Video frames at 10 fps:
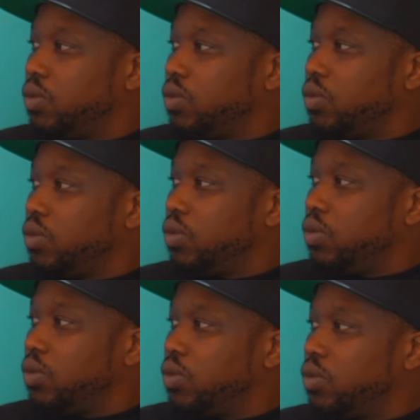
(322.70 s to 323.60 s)

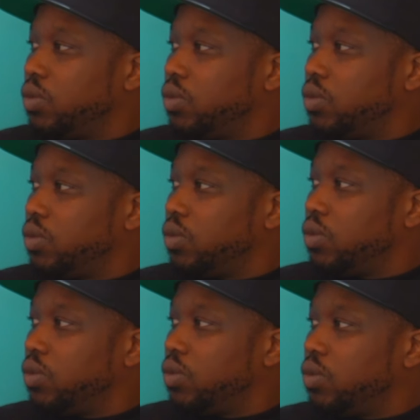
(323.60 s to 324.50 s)

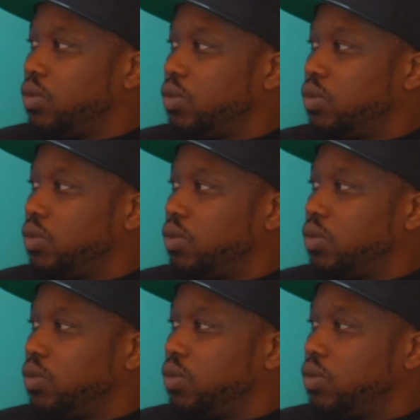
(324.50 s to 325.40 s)

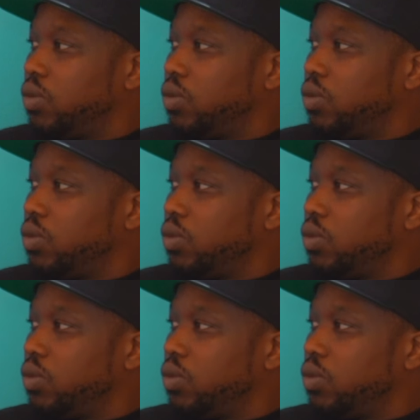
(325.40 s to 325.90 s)
(not speaking)